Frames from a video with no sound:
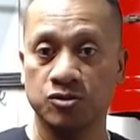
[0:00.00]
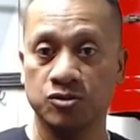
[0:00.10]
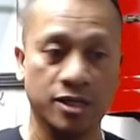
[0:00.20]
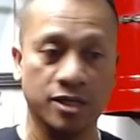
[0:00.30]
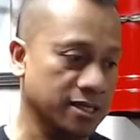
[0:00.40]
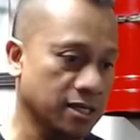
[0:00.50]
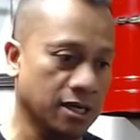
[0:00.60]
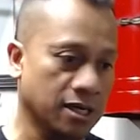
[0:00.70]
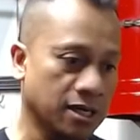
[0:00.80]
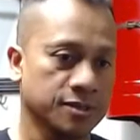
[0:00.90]
you like.
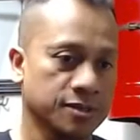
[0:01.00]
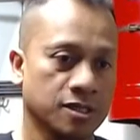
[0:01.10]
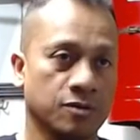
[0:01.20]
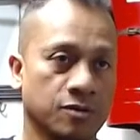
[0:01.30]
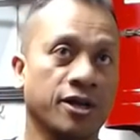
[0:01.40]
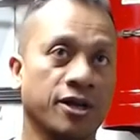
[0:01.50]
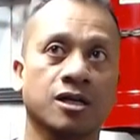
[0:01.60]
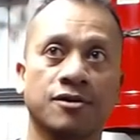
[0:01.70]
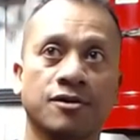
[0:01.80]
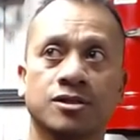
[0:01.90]
Um, red curry.